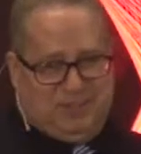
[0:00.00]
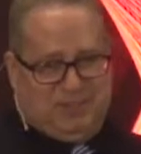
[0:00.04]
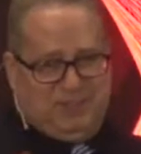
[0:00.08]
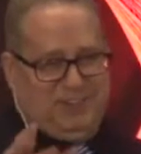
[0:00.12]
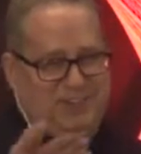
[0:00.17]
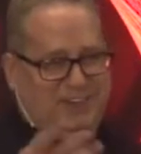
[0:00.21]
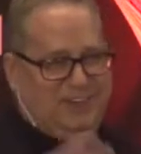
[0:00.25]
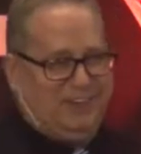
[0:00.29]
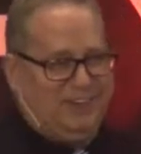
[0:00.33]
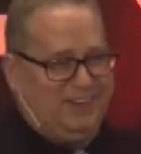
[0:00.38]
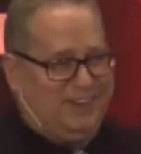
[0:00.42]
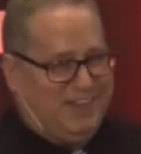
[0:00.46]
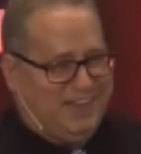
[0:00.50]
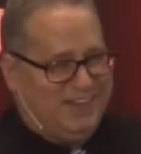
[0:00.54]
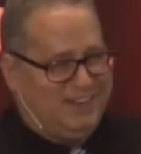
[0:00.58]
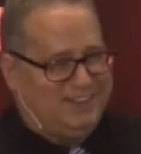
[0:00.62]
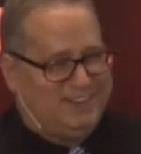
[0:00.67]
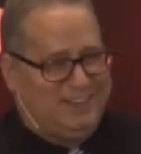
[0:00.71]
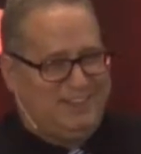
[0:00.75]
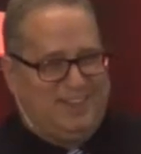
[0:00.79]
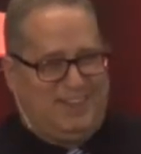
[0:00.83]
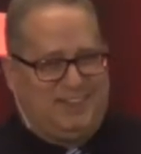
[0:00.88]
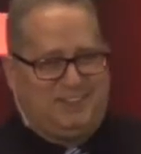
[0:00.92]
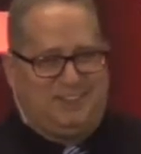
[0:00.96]
and she's here
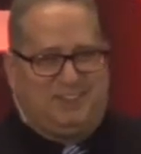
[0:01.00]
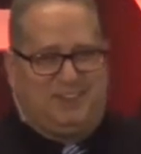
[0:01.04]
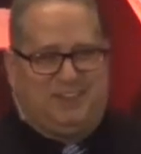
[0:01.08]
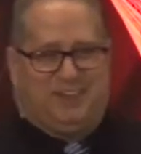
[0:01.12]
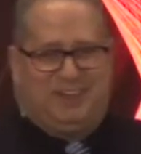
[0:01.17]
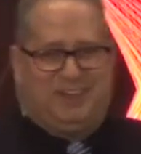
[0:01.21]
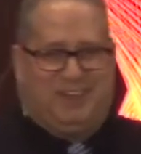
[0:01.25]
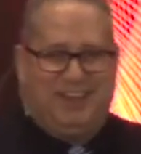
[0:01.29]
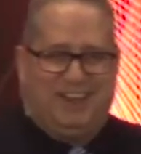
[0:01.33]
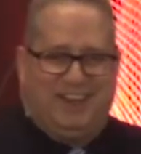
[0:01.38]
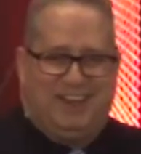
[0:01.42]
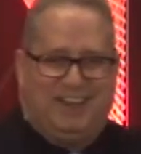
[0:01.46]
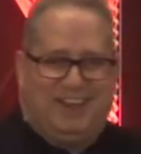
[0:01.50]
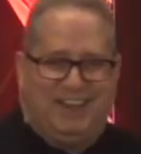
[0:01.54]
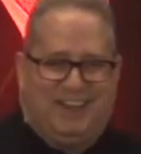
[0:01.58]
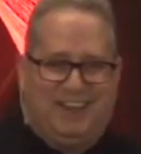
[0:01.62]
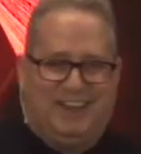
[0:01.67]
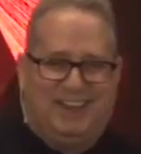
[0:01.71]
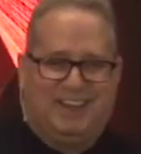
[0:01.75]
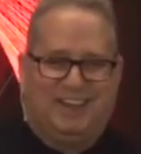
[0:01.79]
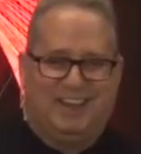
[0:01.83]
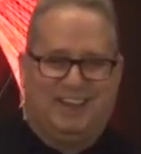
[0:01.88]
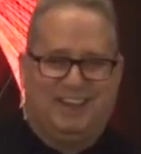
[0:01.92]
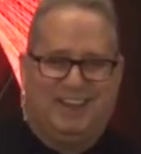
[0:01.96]
today, so that's good.
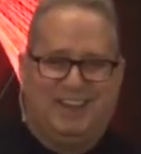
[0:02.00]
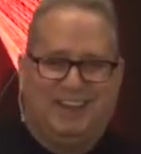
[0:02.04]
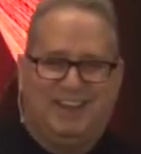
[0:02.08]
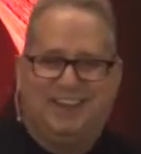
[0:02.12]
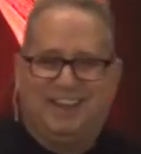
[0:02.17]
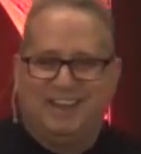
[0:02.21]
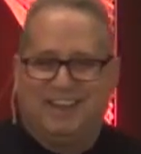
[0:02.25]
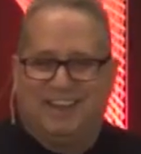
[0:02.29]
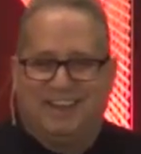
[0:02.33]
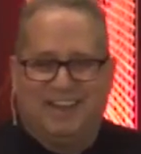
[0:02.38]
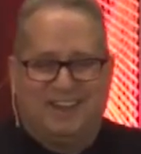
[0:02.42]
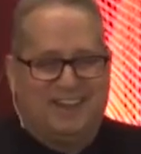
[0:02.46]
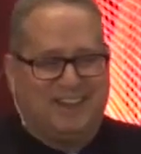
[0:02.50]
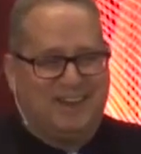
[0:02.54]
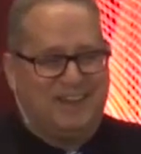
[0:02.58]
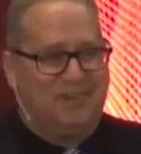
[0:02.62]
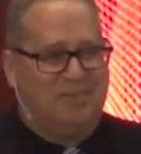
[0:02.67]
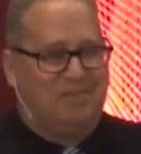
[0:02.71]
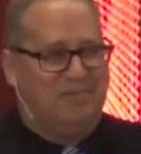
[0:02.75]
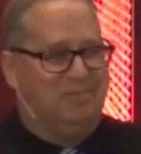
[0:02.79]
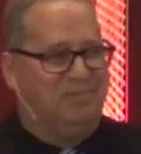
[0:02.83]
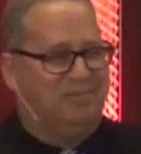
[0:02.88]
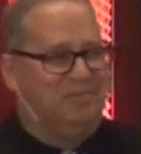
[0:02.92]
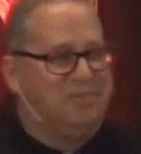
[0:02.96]

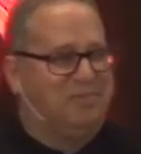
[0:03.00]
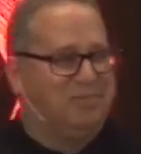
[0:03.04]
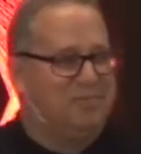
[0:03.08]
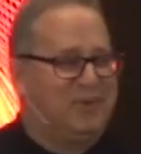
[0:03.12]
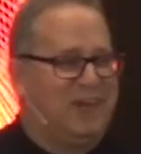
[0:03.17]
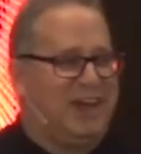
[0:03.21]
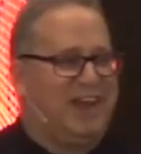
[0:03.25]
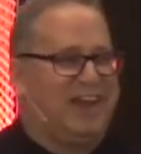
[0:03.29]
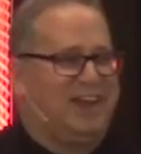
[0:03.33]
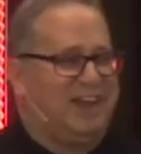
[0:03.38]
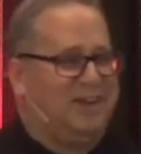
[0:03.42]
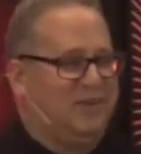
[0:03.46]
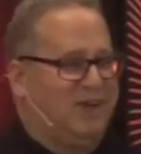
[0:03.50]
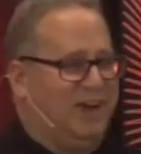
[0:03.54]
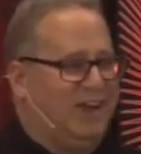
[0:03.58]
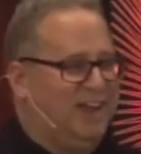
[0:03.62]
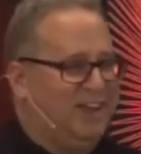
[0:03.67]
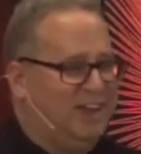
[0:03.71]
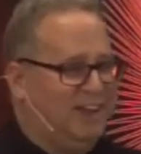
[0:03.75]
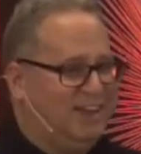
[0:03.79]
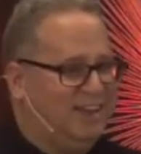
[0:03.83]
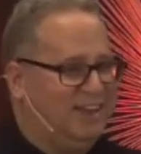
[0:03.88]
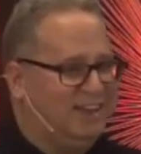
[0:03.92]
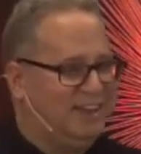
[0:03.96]
But
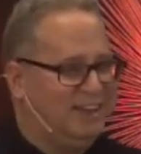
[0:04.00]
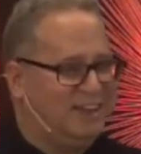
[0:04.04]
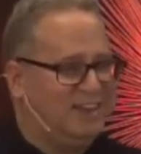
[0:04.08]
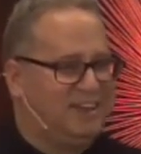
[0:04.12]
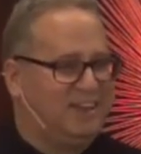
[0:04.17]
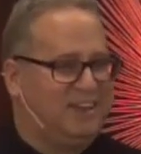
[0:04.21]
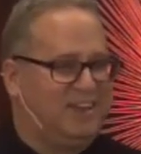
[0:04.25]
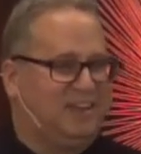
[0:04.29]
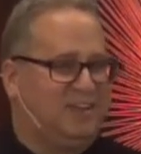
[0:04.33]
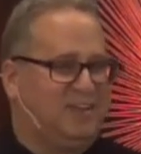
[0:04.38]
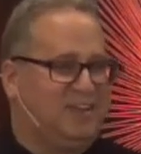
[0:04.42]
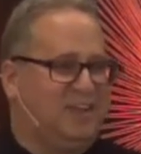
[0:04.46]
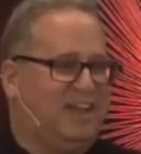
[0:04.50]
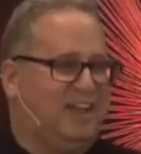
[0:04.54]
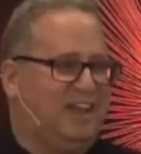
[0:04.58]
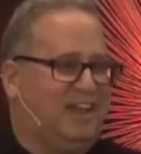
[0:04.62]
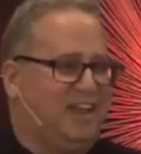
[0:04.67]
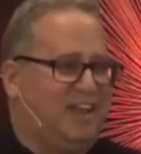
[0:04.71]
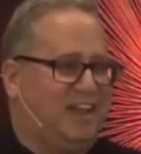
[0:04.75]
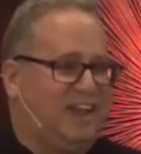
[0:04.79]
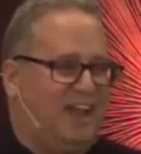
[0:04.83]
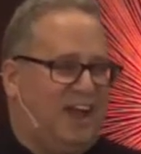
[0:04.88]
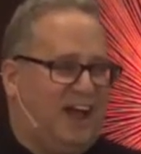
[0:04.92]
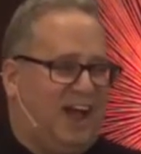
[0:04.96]
anyway, you know,
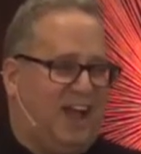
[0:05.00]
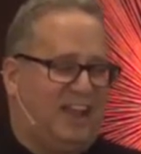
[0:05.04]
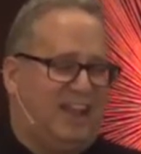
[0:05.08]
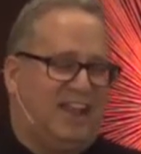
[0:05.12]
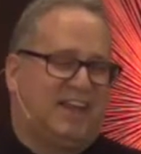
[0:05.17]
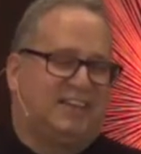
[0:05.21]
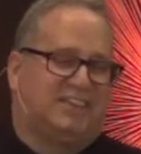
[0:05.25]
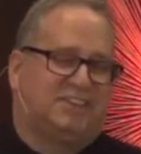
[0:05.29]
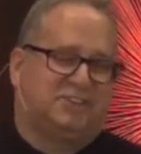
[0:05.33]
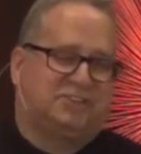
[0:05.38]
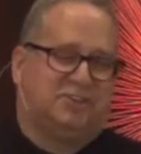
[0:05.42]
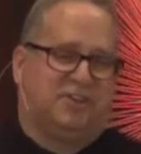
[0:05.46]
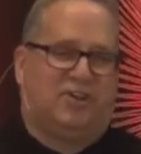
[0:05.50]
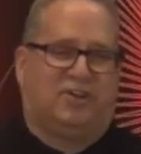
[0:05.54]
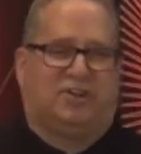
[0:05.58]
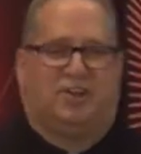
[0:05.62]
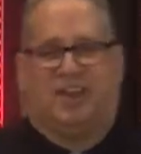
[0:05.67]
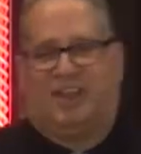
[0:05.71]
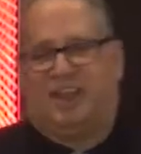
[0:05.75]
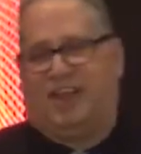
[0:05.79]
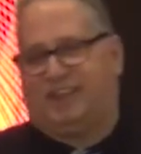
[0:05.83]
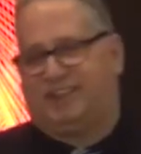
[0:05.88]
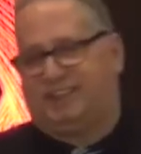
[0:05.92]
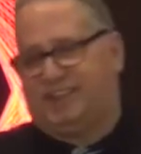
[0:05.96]
I like to
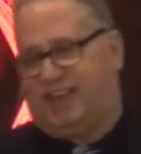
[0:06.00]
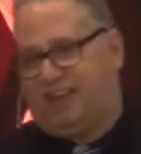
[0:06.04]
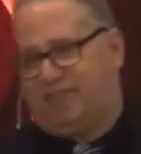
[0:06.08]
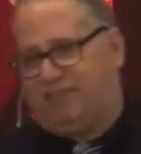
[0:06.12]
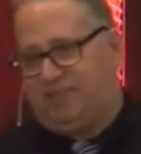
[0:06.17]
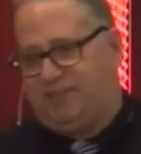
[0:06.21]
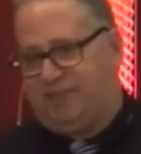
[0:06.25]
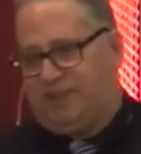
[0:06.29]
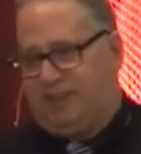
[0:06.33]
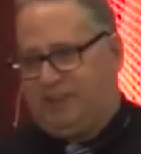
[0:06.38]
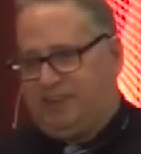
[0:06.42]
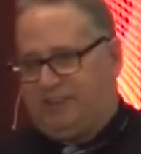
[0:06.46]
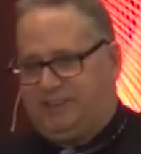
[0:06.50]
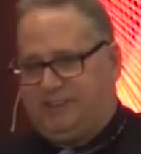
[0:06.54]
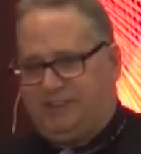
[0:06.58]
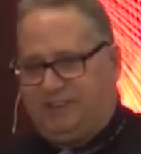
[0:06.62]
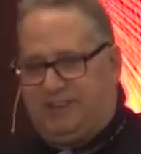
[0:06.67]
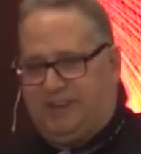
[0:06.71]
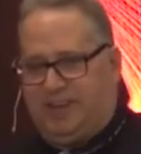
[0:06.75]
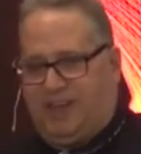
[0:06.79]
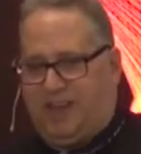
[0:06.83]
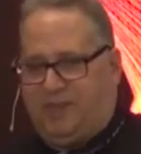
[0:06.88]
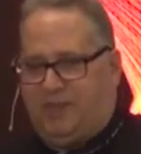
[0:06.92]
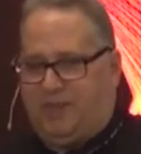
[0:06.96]
joke. I like to have fun.
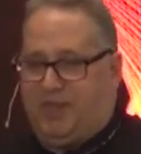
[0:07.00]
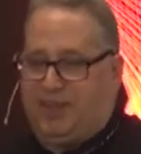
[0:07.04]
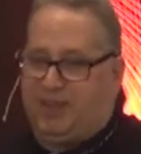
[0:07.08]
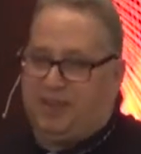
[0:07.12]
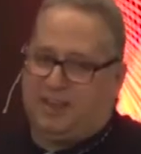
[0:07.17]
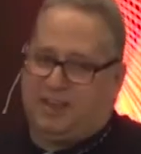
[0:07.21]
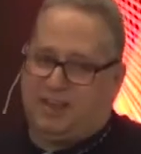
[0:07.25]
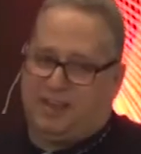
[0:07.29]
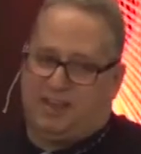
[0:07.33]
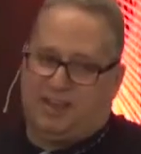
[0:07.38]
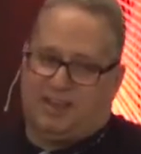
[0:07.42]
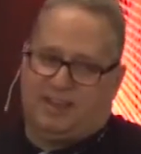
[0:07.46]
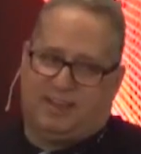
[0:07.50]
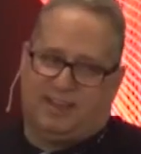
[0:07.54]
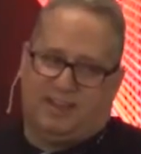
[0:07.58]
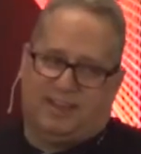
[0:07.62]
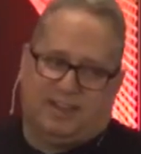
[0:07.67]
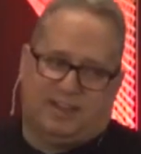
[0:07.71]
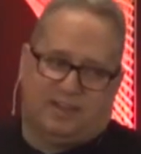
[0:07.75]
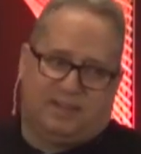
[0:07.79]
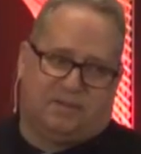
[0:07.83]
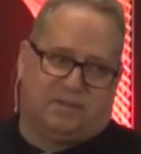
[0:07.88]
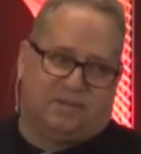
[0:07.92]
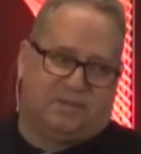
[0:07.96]
I think the
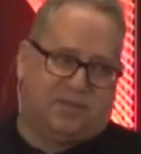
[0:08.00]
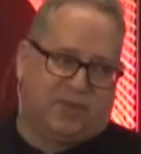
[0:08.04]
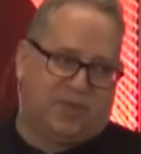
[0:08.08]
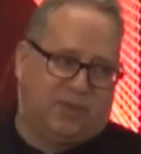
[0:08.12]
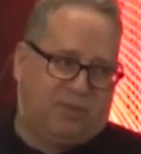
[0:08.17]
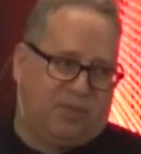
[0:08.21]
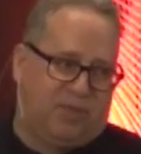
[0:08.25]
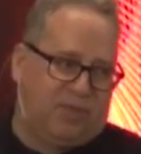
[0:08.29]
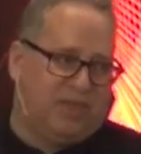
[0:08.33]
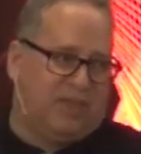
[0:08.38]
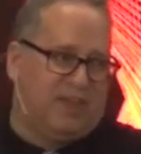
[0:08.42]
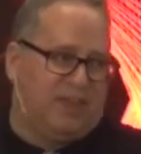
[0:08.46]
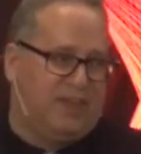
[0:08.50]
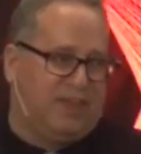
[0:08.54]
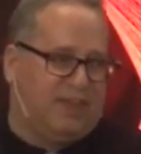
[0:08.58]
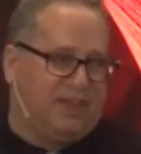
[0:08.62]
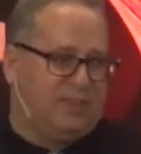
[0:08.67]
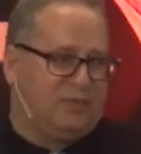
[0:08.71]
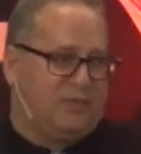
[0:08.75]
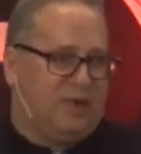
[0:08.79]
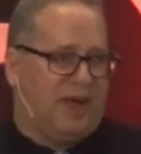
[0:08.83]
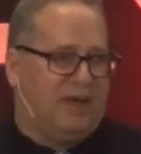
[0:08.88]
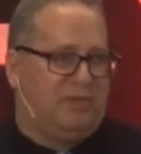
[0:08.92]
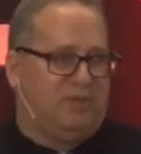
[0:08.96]

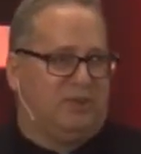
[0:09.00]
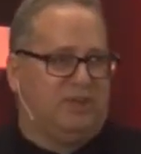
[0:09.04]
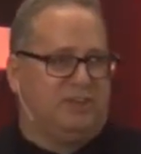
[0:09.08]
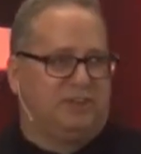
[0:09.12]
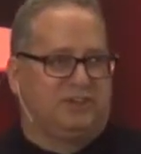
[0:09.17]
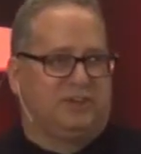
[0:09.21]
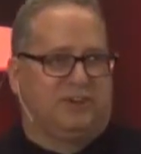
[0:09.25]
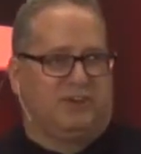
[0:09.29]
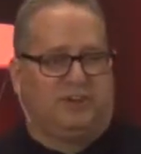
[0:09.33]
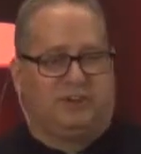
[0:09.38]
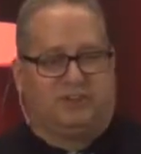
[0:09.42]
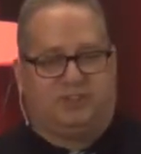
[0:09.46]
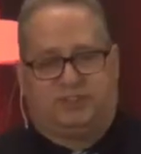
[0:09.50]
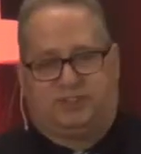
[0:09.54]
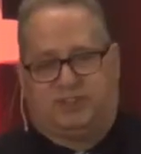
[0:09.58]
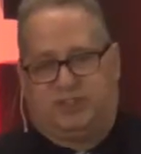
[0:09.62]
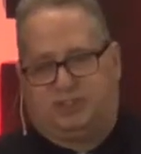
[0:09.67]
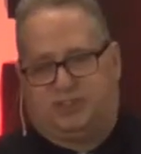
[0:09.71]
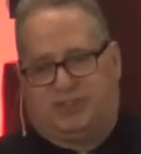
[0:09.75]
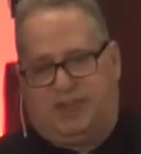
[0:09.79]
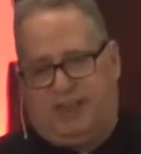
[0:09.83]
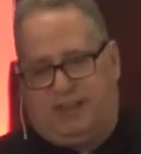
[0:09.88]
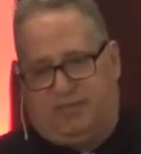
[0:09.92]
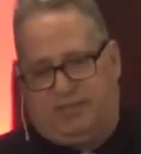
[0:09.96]
Bible encourages
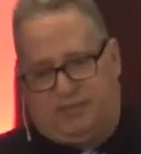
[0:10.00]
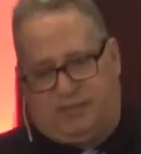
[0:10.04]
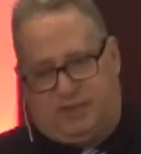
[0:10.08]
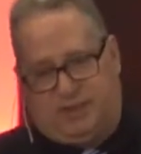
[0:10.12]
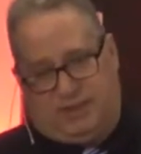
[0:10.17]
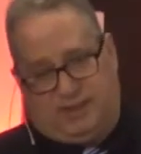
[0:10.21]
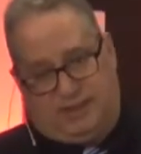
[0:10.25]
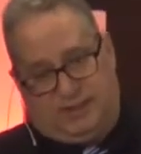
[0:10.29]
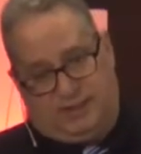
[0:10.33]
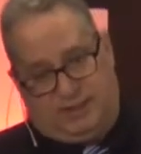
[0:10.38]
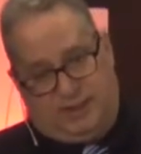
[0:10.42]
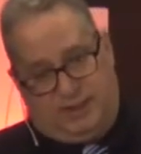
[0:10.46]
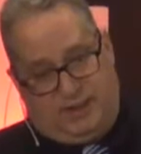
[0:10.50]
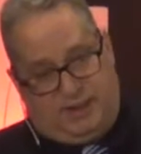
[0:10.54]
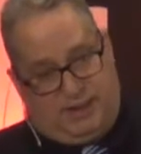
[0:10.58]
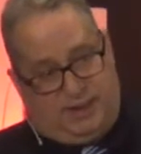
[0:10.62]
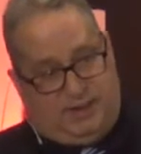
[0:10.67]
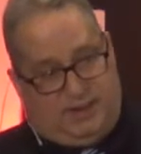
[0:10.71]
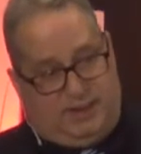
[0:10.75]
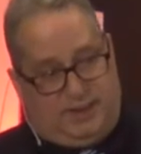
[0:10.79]
us to have fun.